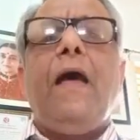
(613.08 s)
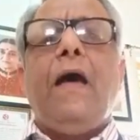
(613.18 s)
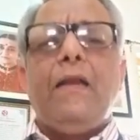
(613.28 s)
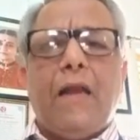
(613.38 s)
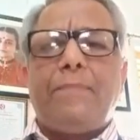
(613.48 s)

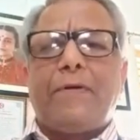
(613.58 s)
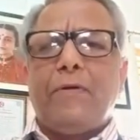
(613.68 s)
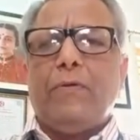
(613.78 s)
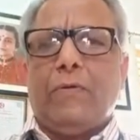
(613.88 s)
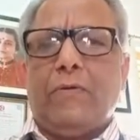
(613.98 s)
La
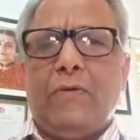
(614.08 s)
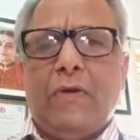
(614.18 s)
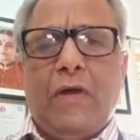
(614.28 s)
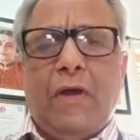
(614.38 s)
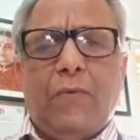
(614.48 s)
parole.
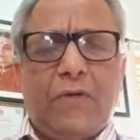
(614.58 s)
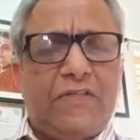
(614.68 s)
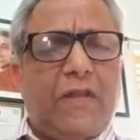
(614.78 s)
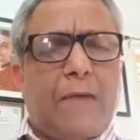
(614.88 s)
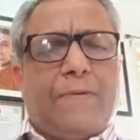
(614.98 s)
What
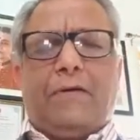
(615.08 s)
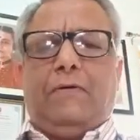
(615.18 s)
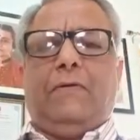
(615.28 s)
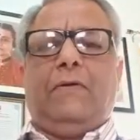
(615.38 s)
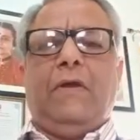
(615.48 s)
is la
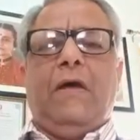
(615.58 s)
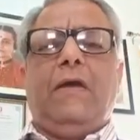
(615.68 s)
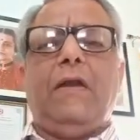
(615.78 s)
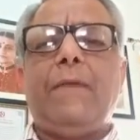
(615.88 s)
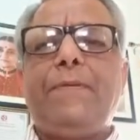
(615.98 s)
parole?
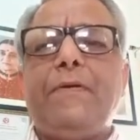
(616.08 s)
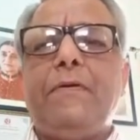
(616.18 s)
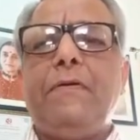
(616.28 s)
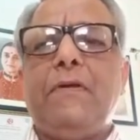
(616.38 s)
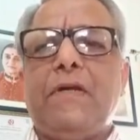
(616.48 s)
La
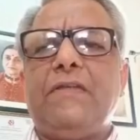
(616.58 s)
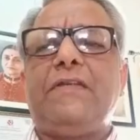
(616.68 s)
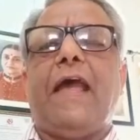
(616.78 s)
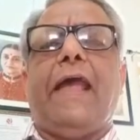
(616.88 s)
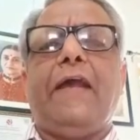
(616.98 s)
parole is
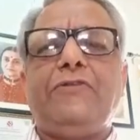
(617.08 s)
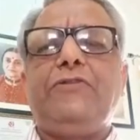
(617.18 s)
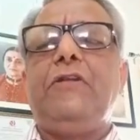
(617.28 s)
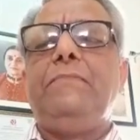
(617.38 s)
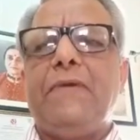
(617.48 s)
the
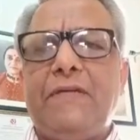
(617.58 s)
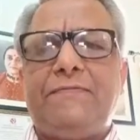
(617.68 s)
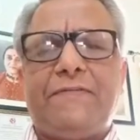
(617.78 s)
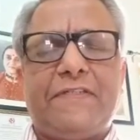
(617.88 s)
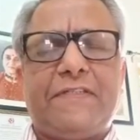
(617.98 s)
actual
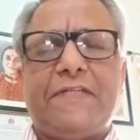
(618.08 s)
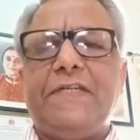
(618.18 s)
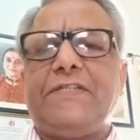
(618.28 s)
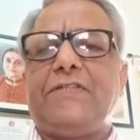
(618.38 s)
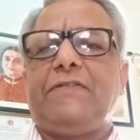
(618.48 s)

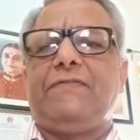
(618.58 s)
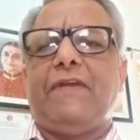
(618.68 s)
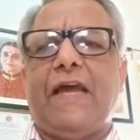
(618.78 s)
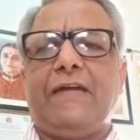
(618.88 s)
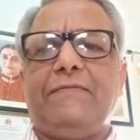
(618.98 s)
manifestation of
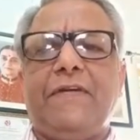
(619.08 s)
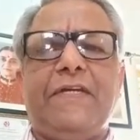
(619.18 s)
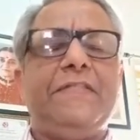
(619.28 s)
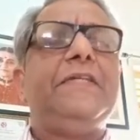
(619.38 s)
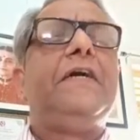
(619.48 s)

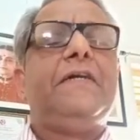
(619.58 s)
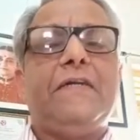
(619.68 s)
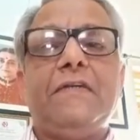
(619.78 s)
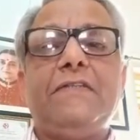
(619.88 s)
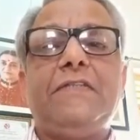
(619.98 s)
language
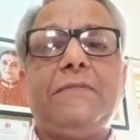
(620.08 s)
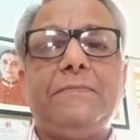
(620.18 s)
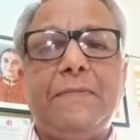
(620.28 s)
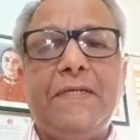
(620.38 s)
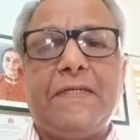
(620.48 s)
in
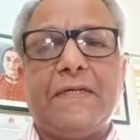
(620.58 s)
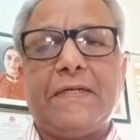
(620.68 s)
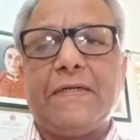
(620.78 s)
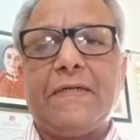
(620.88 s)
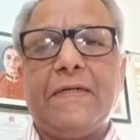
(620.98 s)
speaking.
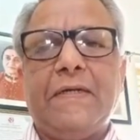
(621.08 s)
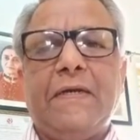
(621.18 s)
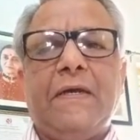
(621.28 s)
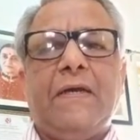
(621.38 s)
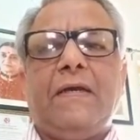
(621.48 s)

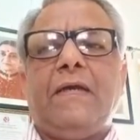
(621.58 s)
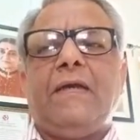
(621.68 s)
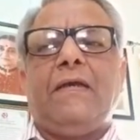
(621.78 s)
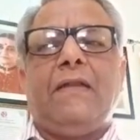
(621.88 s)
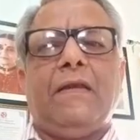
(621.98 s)

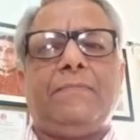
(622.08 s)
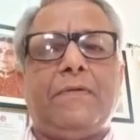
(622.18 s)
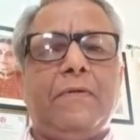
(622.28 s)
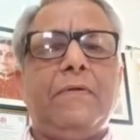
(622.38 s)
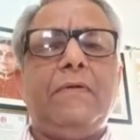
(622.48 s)
La
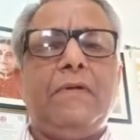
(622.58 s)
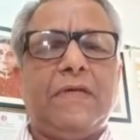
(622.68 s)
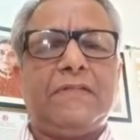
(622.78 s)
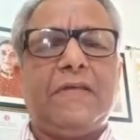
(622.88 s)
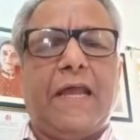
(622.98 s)
parole
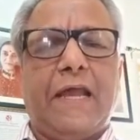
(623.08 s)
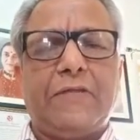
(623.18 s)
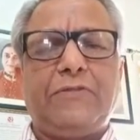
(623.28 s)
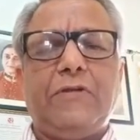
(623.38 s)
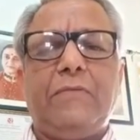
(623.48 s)
is the
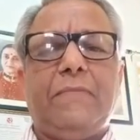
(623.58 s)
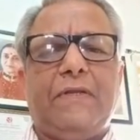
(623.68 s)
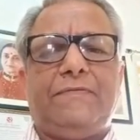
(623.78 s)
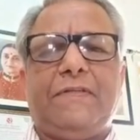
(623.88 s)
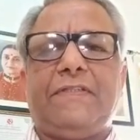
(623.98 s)
actual
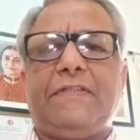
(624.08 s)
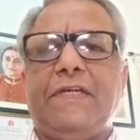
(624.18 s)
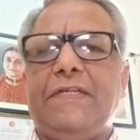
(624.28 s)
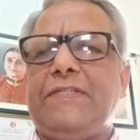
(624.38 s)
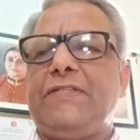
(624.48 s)

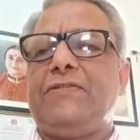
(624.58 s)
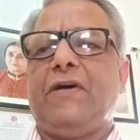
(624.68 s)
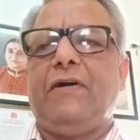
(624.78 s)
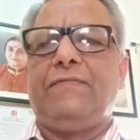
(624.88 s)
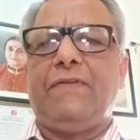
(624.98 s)
manifestation
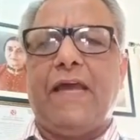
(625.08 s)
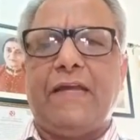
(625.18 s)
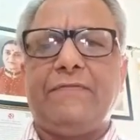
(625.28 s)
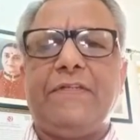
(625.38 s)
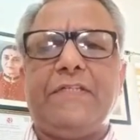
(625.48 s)
of
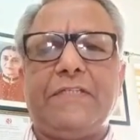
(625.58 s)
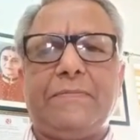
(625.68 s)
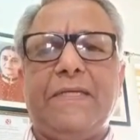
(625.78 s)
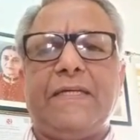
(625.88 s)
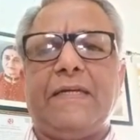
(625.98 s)
language in
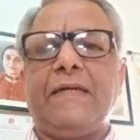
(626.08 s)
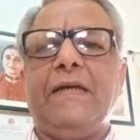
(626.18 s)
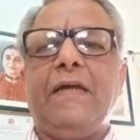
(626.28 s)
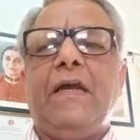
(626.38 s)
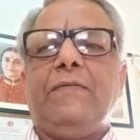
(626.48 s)
speaking,
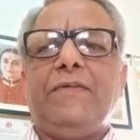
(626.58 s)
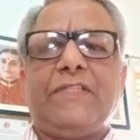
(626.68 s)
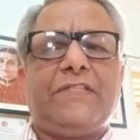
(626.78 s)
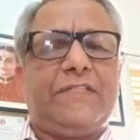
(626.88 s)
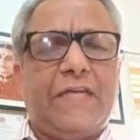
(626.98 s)
which
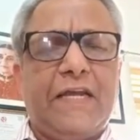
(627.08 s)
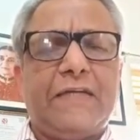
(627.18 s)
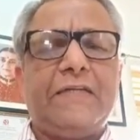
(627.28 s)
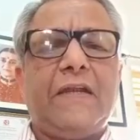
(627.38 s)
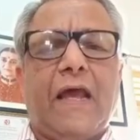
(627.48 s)
is
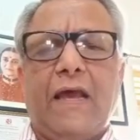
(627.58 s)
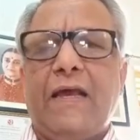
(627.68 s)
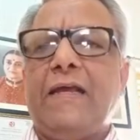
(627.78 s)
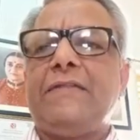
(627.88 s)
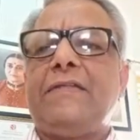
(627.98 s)
taken
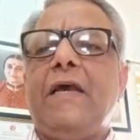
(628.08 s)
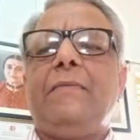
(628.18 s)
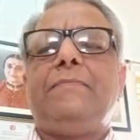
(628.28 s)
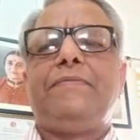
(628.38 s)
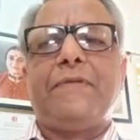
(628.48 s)
as
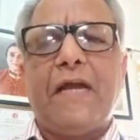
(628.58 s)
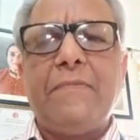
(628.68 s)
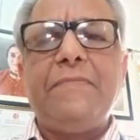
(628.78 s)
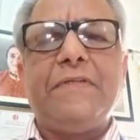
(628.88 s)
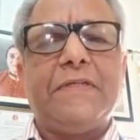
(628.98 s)

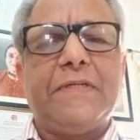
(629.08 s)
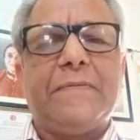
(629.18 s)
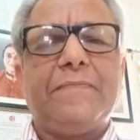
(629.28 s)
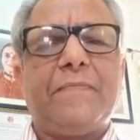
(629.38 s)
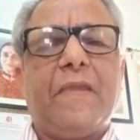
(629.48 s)
primary.
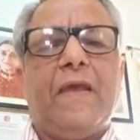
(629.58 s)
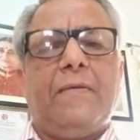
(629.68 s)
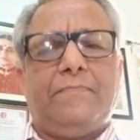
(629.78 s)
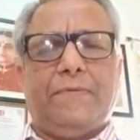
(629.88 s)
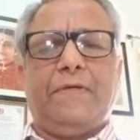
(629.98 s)

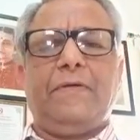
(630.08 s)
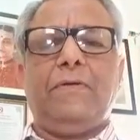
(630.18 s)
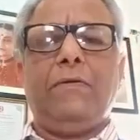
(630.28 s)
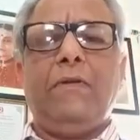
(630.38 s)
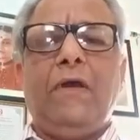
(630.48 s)

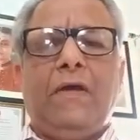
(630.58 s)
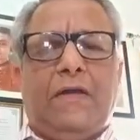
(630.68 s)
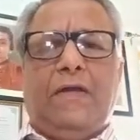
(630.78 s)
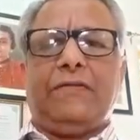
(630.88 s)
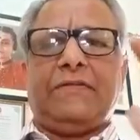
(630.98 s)
Parole
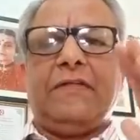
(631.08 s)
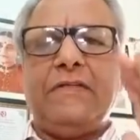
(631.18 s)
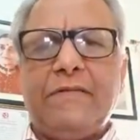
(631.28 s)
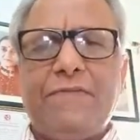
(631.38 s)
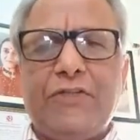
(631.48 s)
is
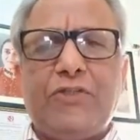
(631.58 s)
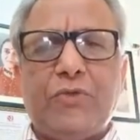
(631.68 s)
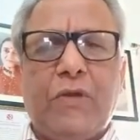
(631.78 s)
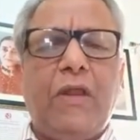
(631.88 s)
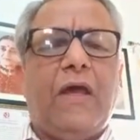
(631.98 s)

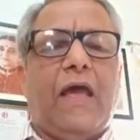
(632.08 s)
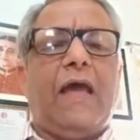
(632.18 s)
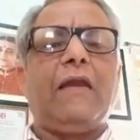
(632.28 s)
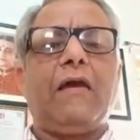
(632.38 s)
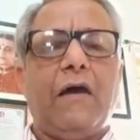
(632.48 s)
individual
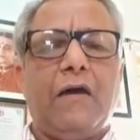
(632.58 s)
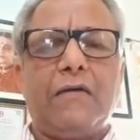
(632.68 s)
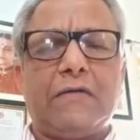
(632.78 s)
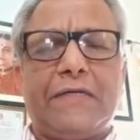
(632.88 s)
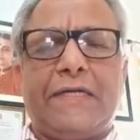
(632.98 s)
and
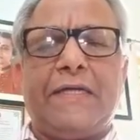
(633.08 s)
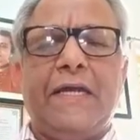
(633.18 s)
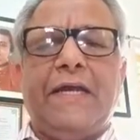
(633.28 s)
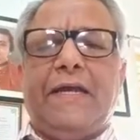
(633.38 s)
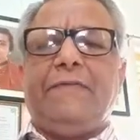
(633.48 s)
concrete.
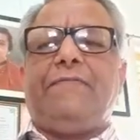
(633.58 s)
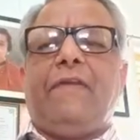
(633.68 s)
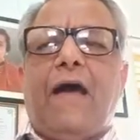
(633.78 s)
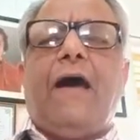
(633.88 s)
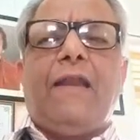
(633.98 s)
If
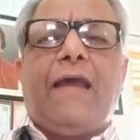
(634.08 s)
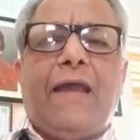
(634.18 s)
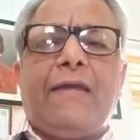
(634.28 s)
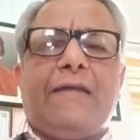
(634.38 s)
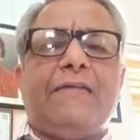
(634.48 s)
la
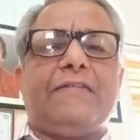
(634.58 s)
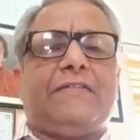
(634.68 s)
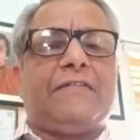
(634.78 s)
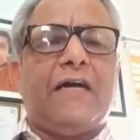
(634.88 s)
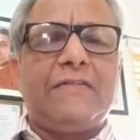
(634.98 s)
lang is
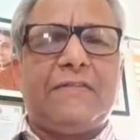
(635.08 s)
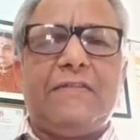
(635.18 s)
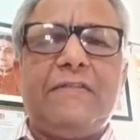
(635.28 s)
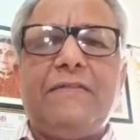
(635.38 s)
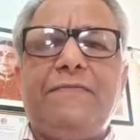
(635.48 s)

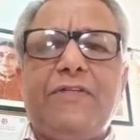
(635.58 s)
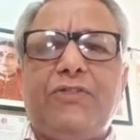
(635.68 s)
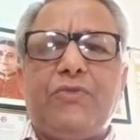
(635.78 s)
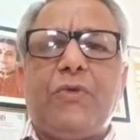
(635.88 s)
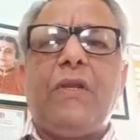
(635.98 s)

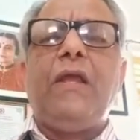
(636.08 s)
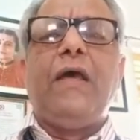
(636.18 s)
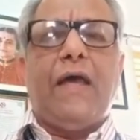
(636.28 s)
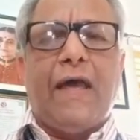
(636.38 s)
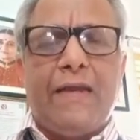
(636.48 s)
trans-individual
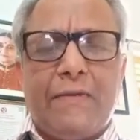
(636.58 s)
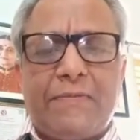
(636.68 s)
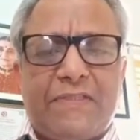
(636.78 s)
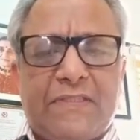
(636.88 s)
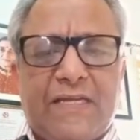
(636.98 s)
and
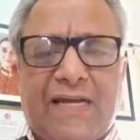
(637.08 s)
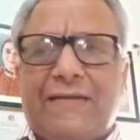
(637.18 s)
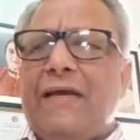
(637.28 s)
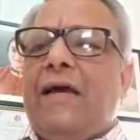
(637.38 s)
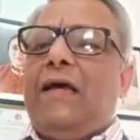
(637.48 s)
abstract,
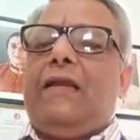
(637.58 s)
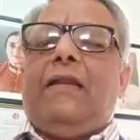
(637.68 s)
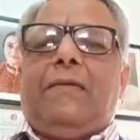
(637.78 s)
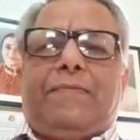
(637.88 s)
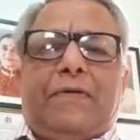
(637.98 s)

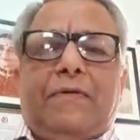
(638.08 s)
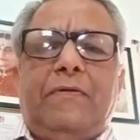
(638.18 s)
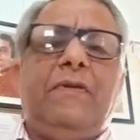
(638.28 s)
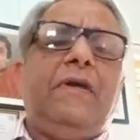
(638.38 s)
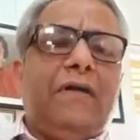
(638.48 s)
la
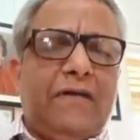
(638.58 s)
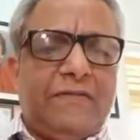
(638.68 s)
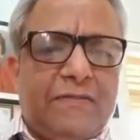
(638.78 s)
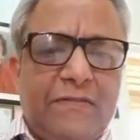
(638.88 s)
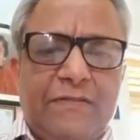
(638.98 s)
parole
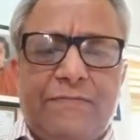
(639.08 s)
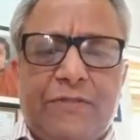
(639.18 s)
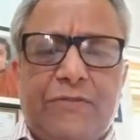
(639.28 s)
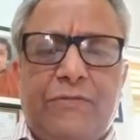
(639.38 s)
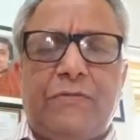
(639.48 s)
is
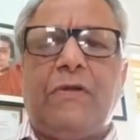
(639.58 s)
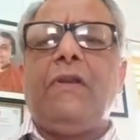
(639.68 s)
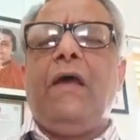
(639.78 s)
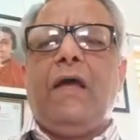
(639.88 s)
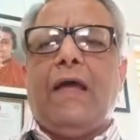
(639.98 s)
individual
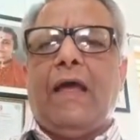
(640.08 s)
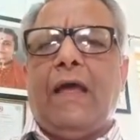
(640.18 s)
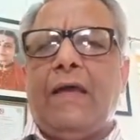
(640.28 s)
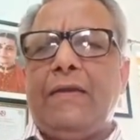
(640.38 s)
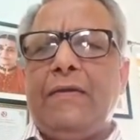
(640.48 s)

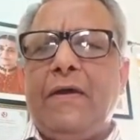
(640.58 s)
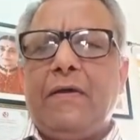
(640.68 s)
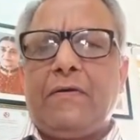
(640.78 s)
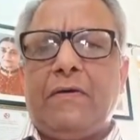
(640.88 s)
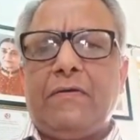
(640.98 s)
and
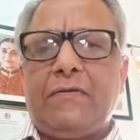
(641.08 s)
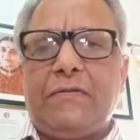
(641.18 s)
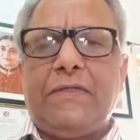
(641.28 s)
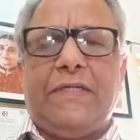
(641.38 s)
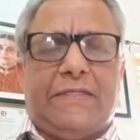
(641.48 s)

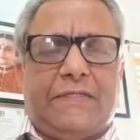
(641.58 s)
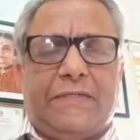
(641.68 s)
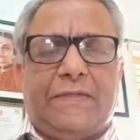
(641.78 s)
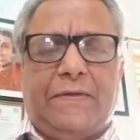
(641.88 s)
concrete.